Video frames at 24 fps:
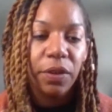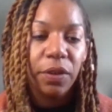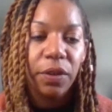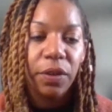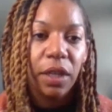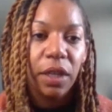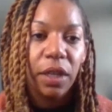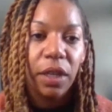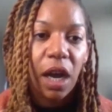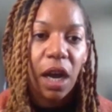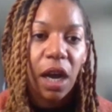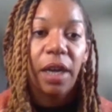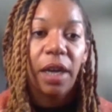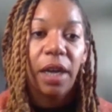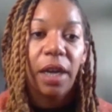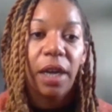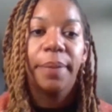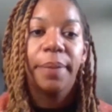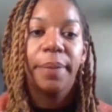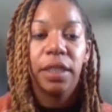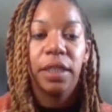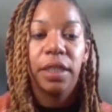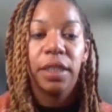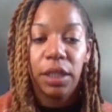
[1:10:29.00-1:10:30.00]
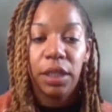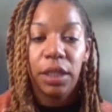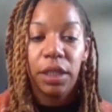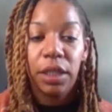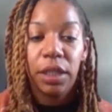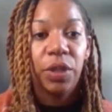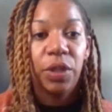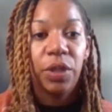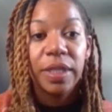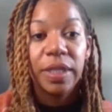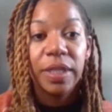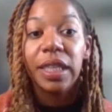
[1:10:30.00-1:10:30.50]
our ability to do
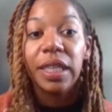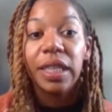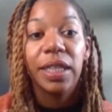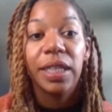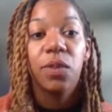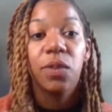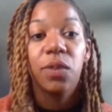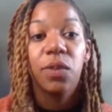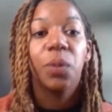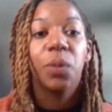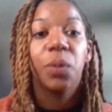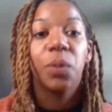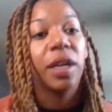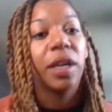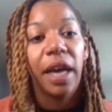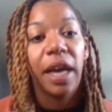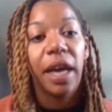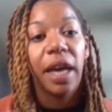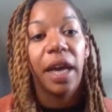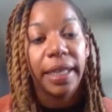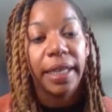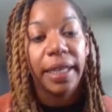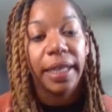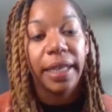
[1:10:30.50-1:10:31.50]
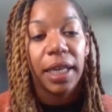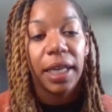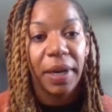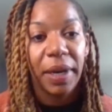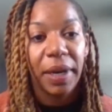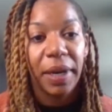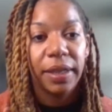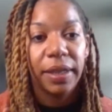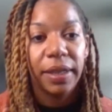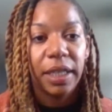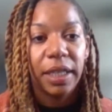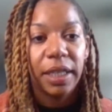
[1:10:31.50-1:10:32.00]
those things when we're not thinking about
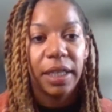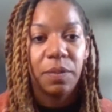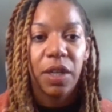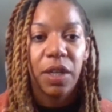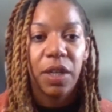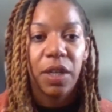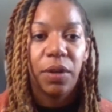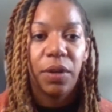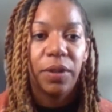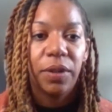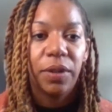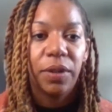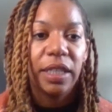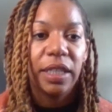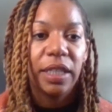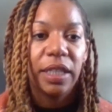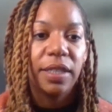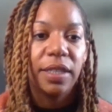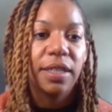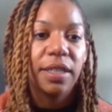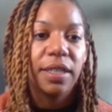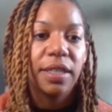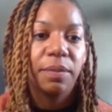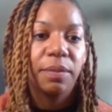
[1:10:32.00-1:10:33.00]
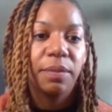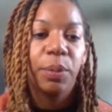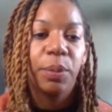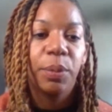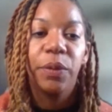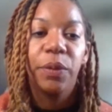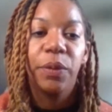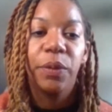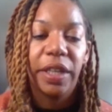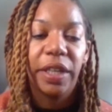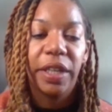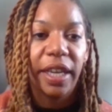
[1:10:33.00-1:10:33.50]
them. So it's proven
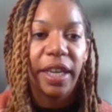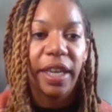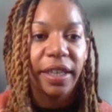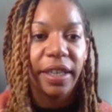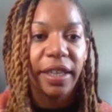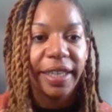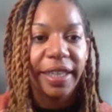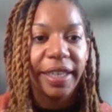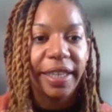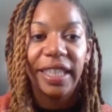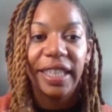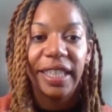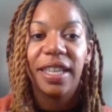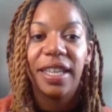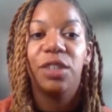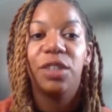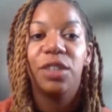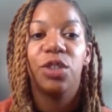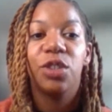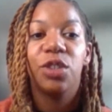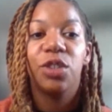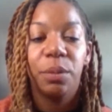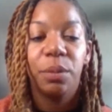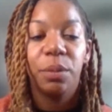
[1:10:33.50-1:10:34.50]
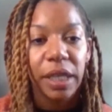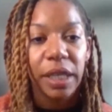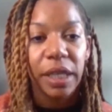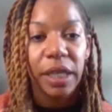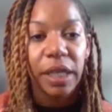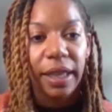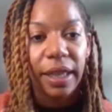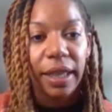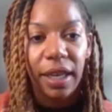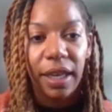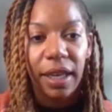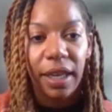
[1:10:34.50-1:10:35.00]
that like intentional
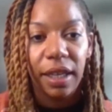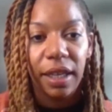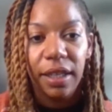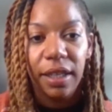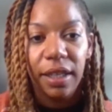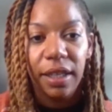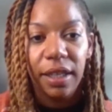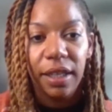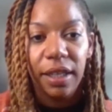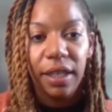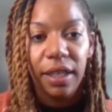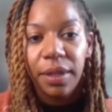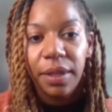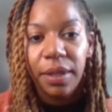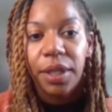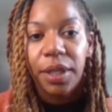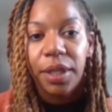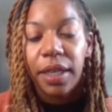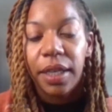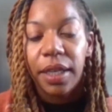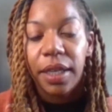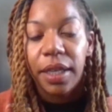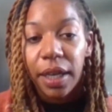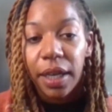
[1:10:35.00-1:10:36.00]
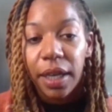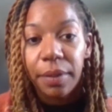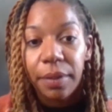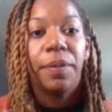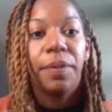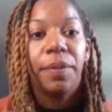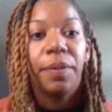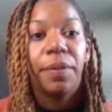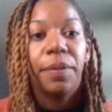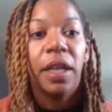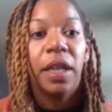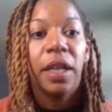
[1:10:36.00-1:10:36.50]
breathing
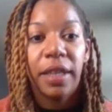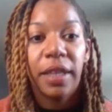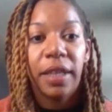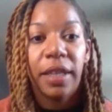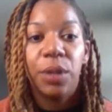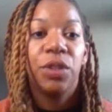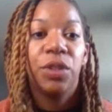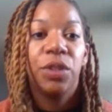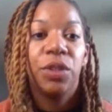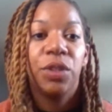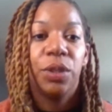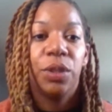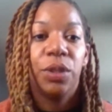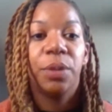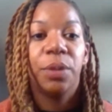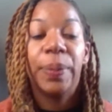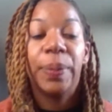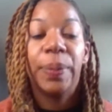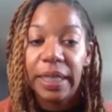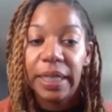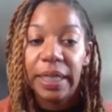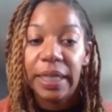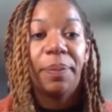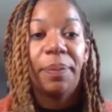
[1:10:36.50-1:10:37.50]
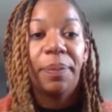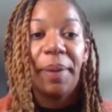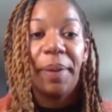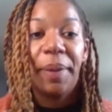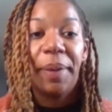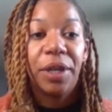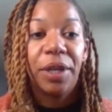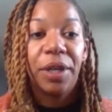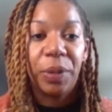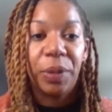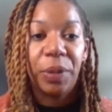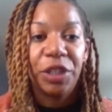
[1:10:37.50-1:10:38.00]
allows you to breathe better
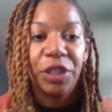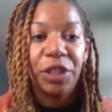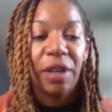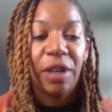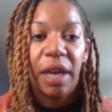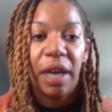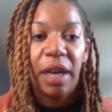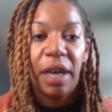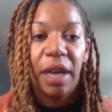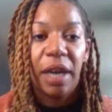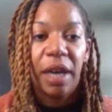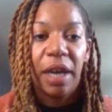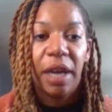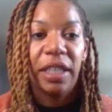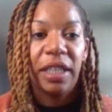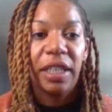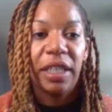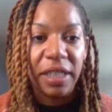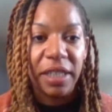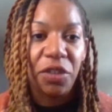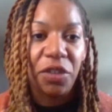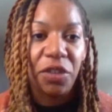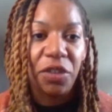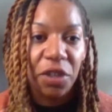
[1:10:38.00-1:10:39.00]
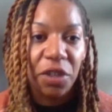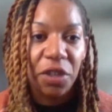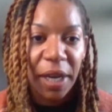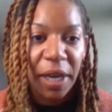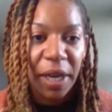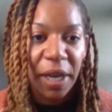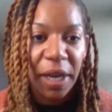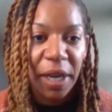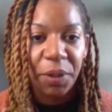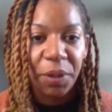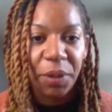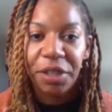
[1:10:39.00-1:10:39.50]
when you're not being intentional about it, when
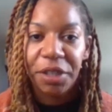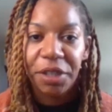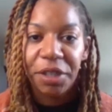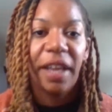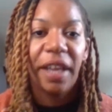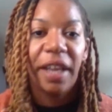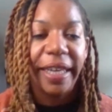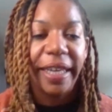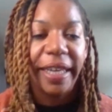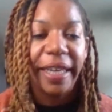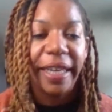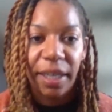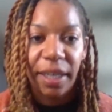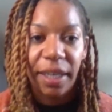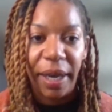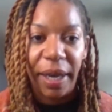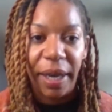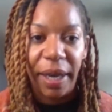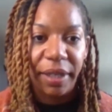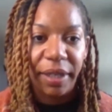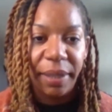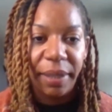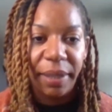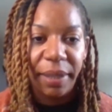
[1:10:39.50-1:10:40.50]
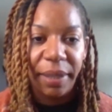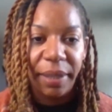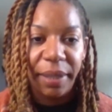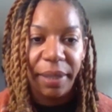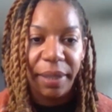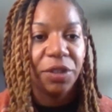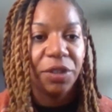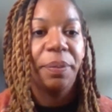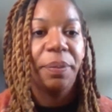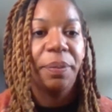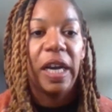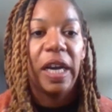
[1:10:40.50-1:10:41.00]
you're not thinking about it, because your
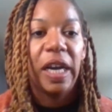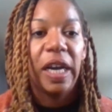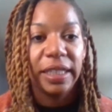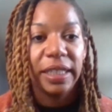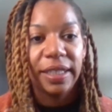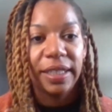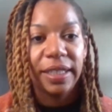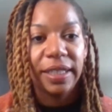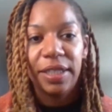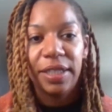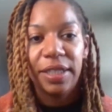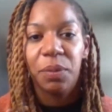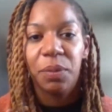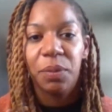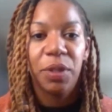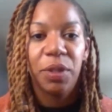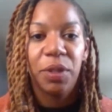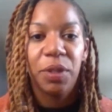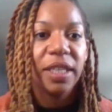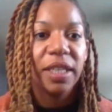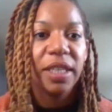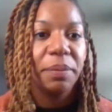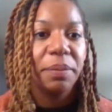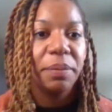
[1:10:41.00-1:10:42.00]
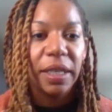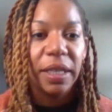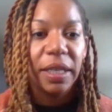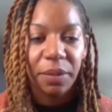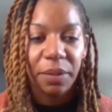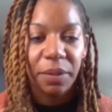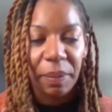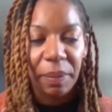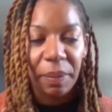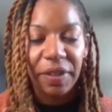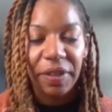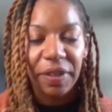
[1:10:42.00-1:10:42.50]
body is, it's almost like muscle
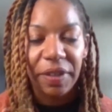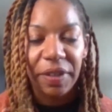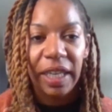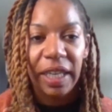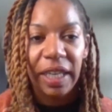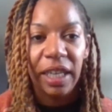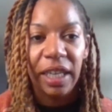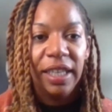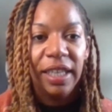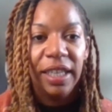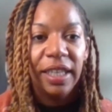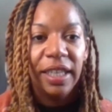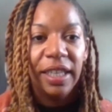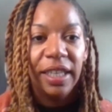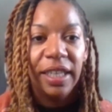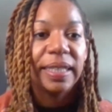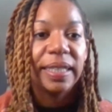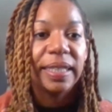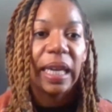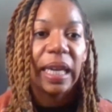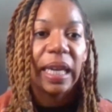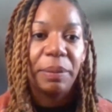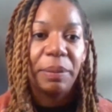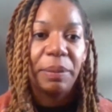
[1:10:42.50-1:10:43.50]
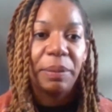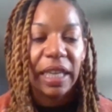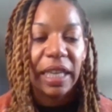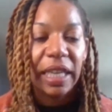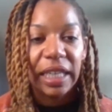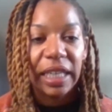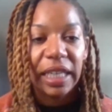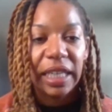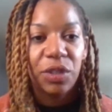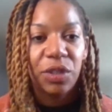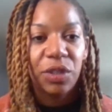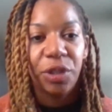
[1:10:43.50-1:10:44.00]
memory. The same thing is
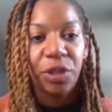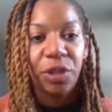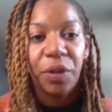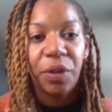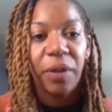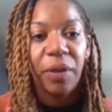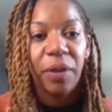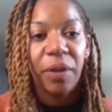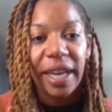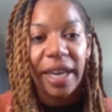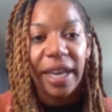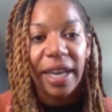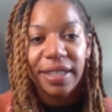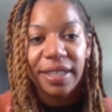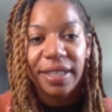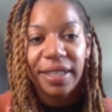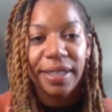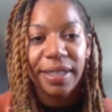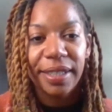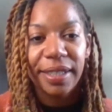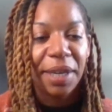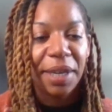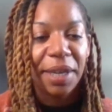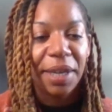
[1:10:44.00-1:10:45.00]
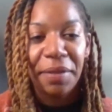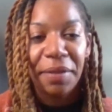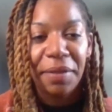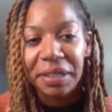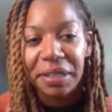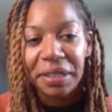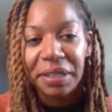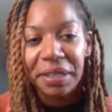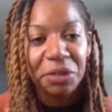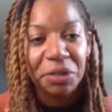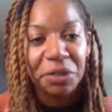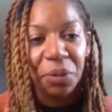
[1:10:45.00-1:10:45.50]
true with rest. The same thing is
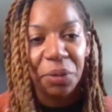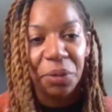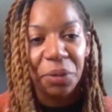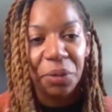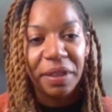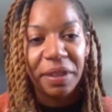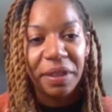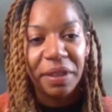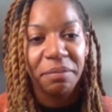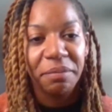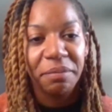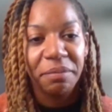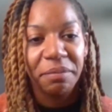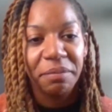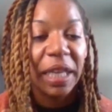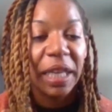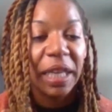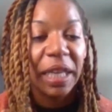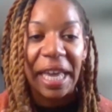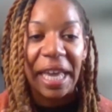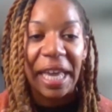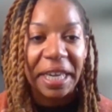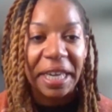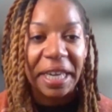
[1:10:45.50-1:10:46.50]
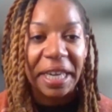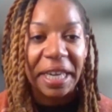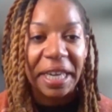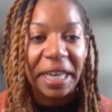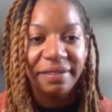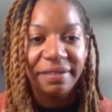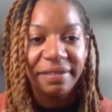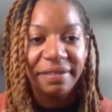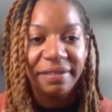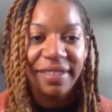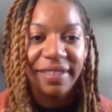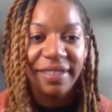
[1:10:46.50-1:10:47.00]
true with play.
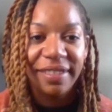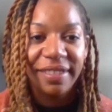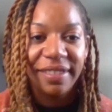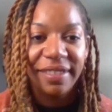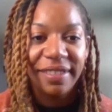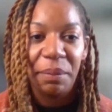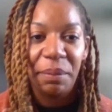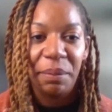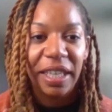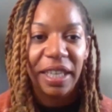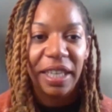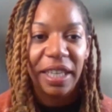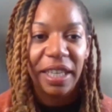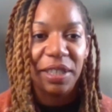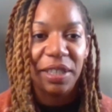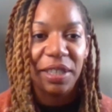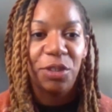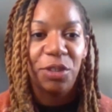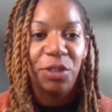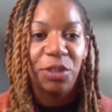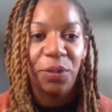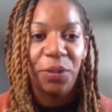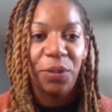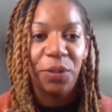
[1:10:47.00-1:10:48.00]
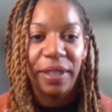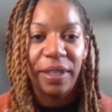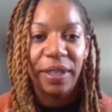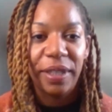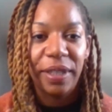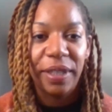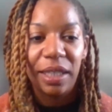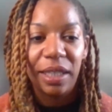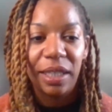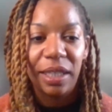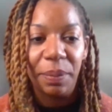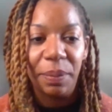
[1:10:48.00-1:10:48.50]
Same thing is true with sleep.
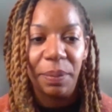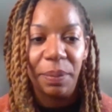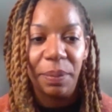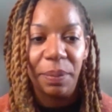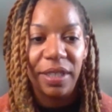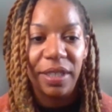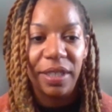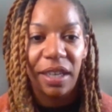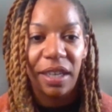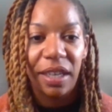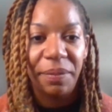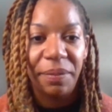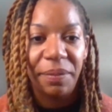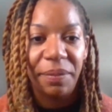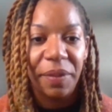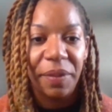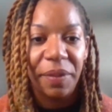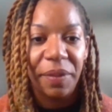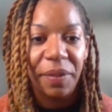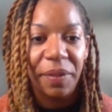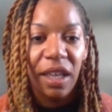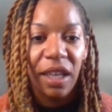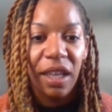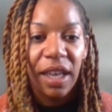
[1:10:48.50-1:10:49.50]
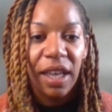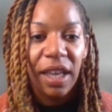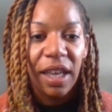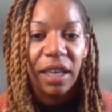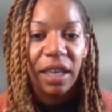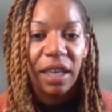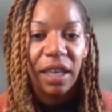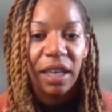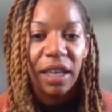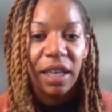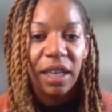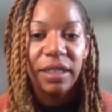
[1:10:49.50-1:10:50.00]
So I'd
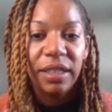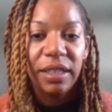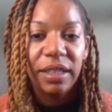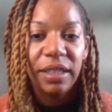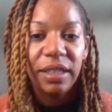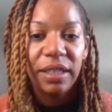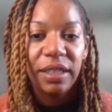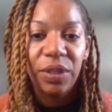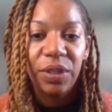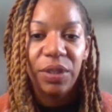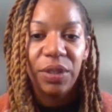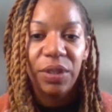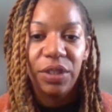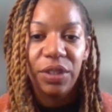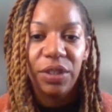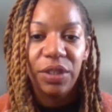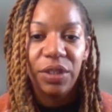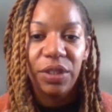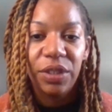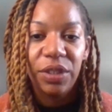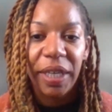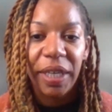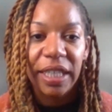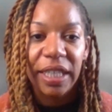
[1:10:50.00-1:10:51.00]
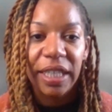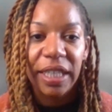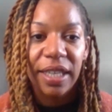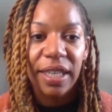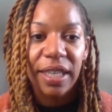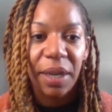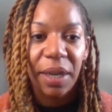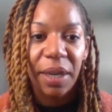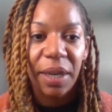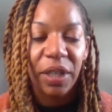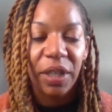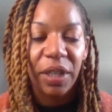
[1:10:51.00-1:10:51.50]
say those are the two ways that I'm
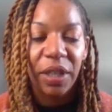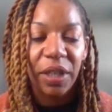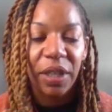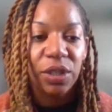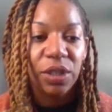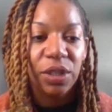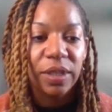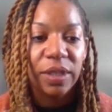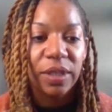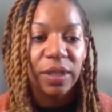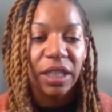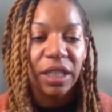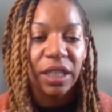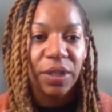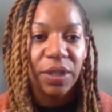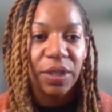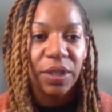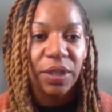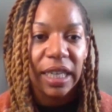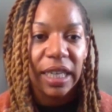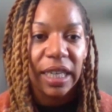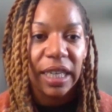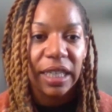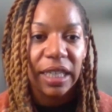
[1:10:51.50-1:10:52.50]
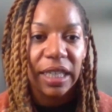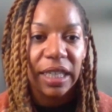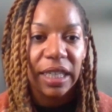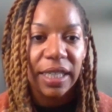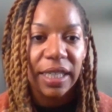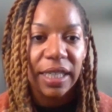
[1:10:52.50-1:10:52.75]
really using those things